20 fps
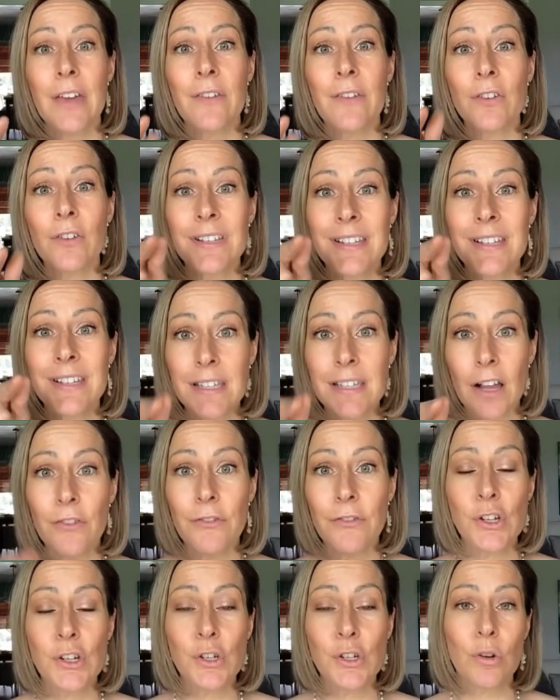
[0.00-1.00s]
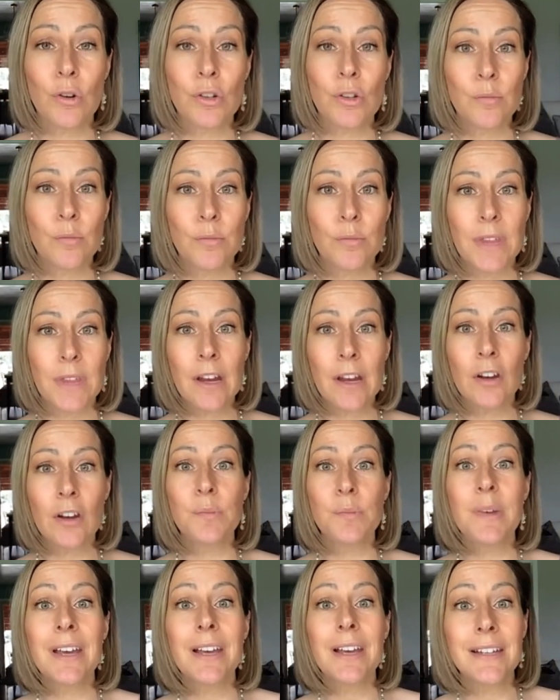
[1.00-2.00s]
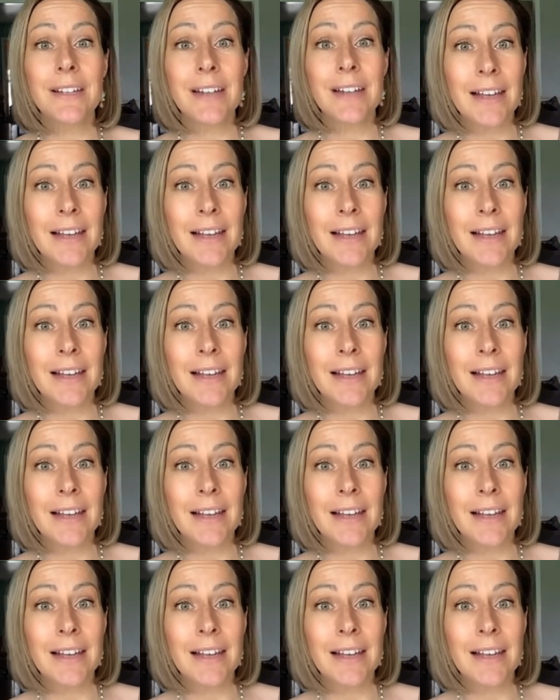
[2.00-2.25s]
favors selfish short-term thinkers because